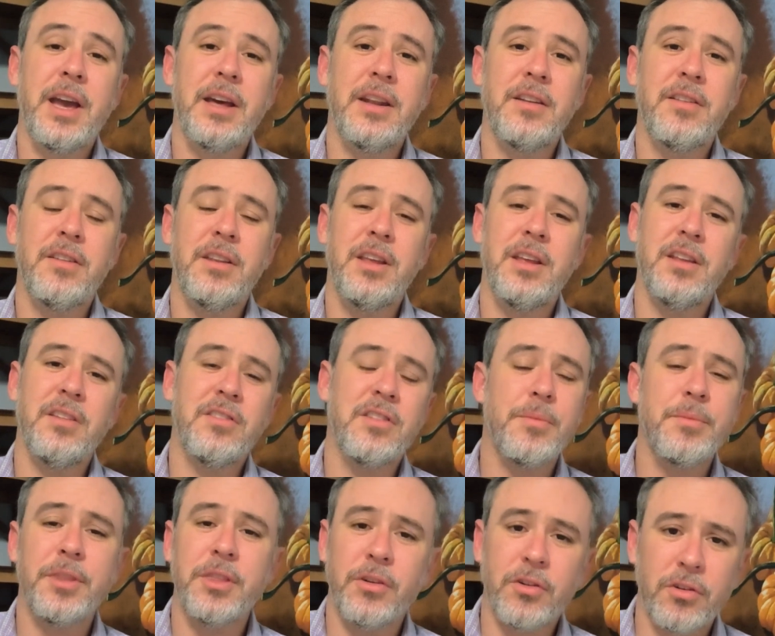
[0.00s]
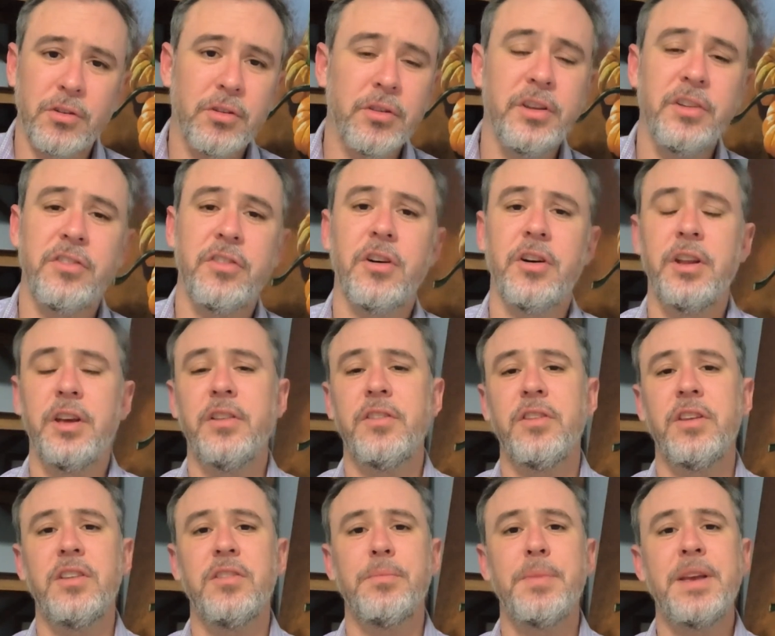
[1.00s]
And some of the early
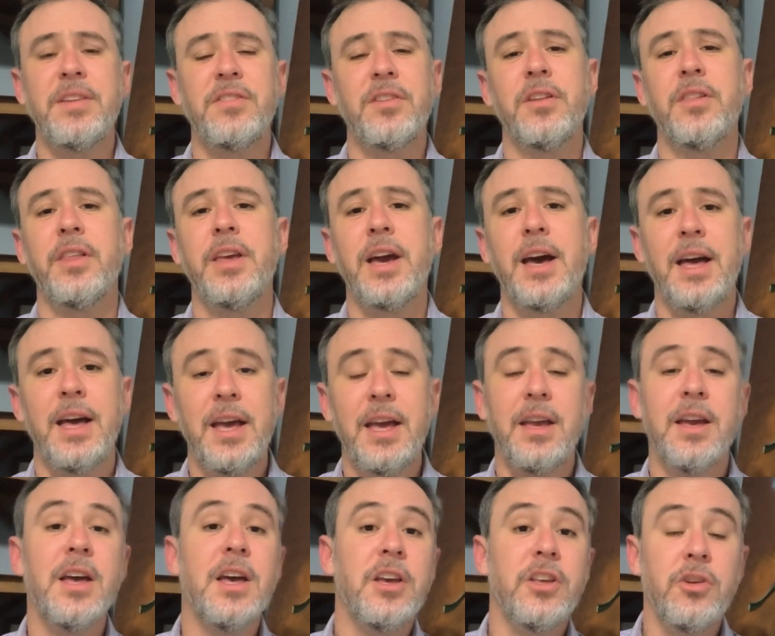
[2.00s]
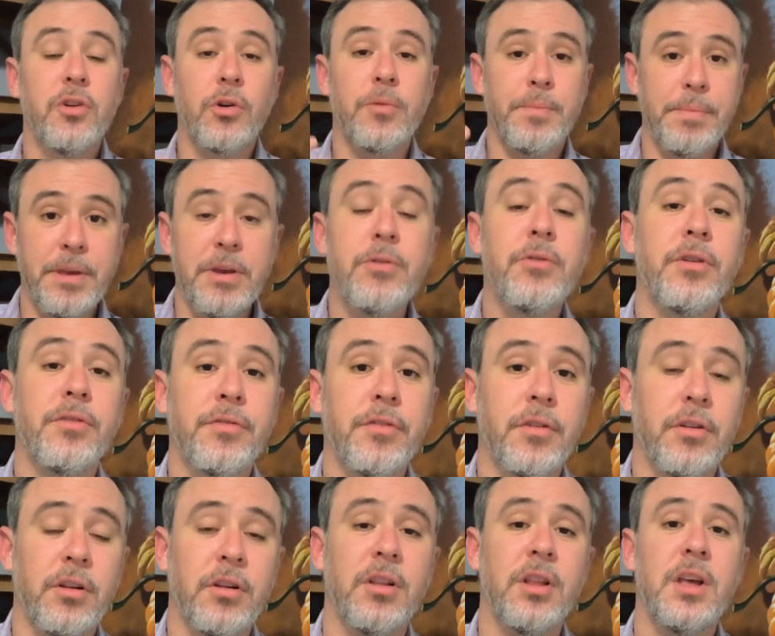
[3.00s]
sonnets is basically, hey, you're
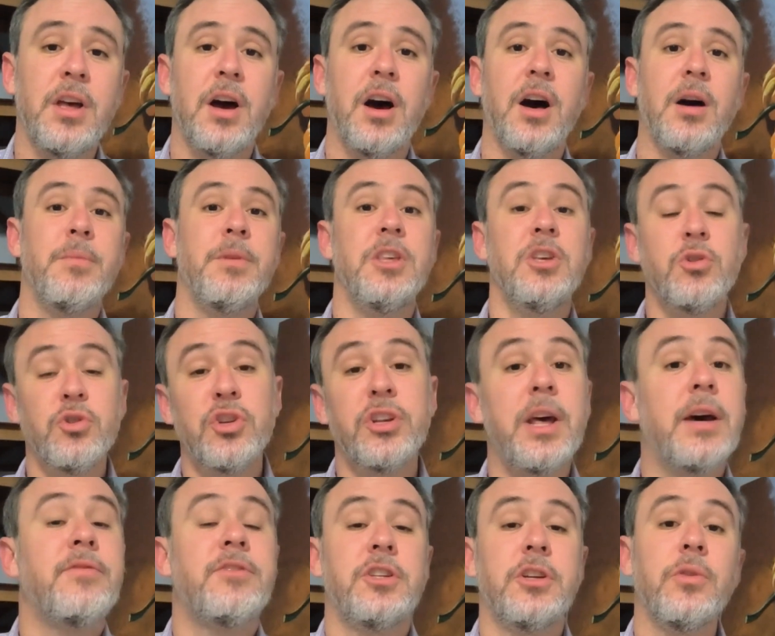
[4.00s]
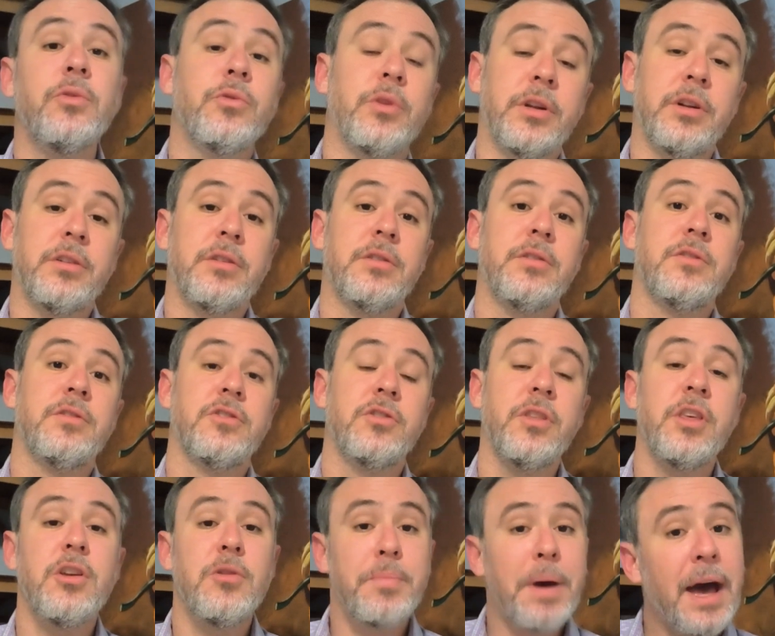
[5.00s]
beautiful. You should have children so
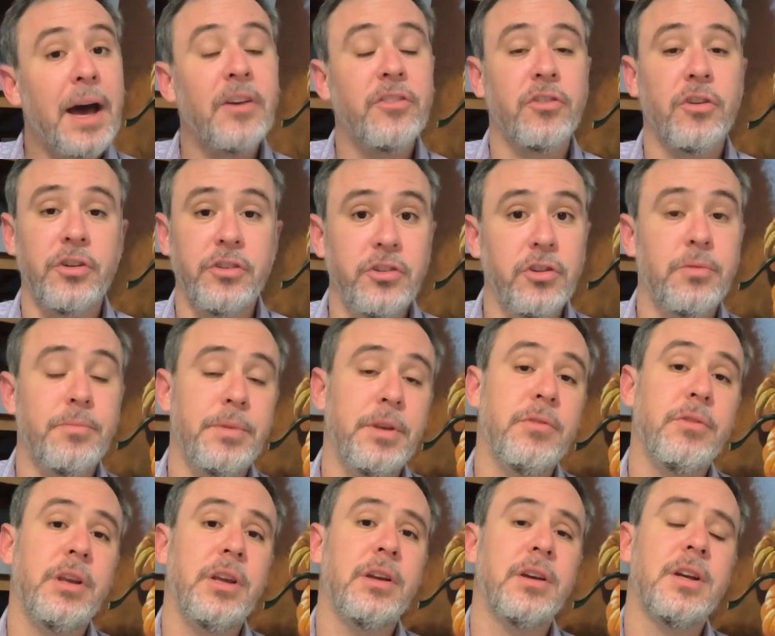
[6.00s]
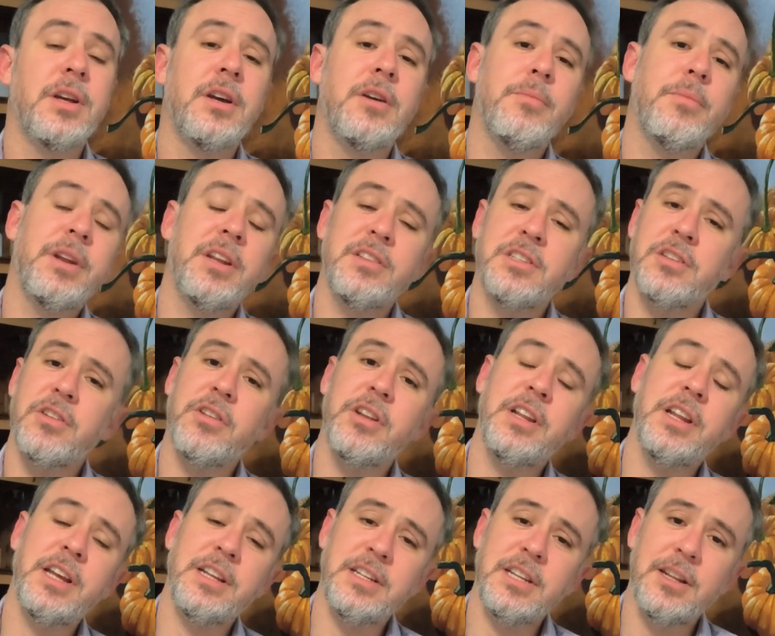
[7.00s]
that you pass on your beauty. But in
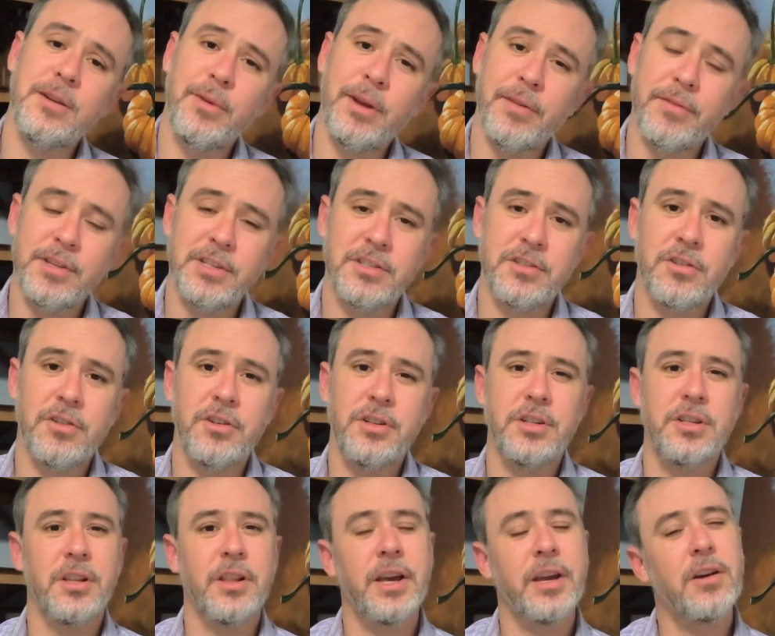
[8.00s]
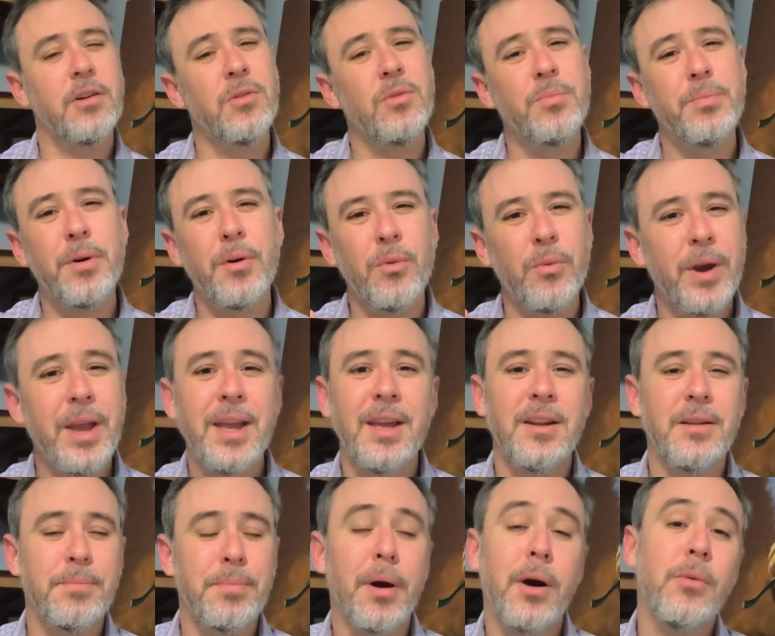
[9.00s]
Sonnet 18, we have this turn to oh, but
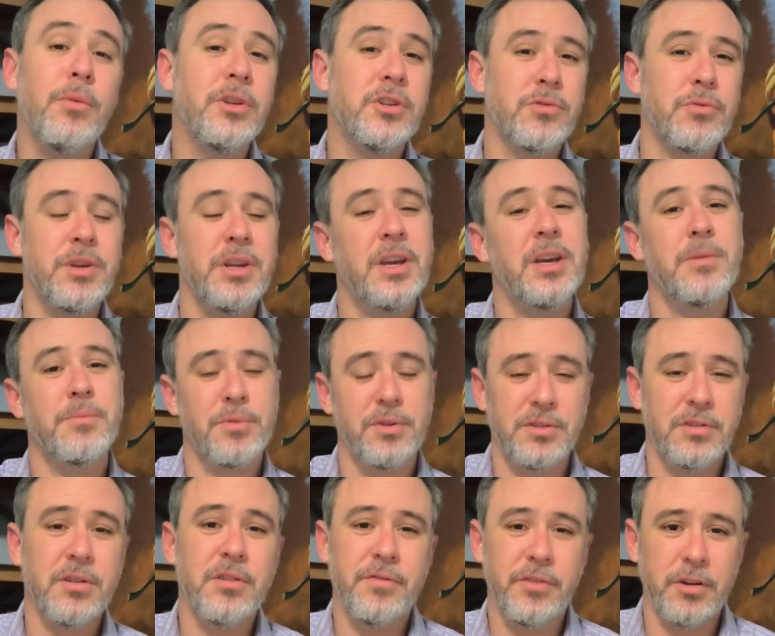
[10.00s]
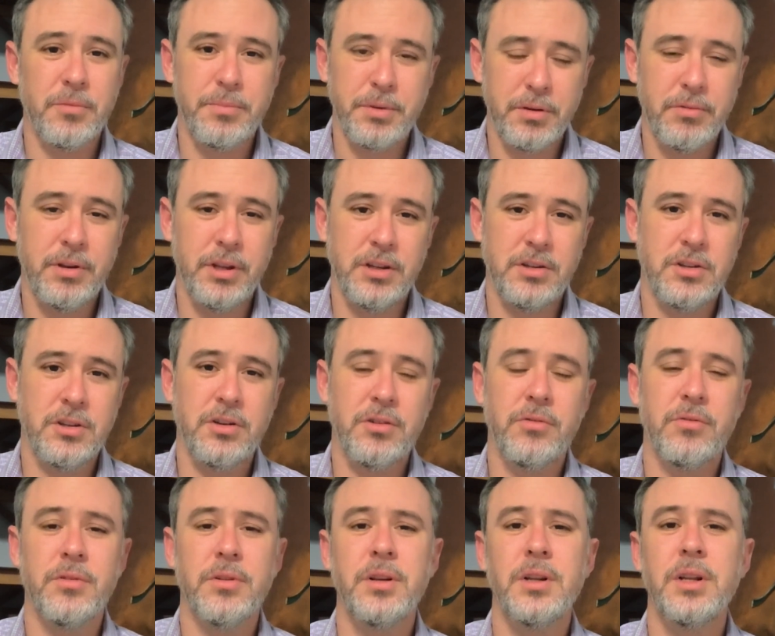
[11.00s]
wait, poetry can preserve your beauty too.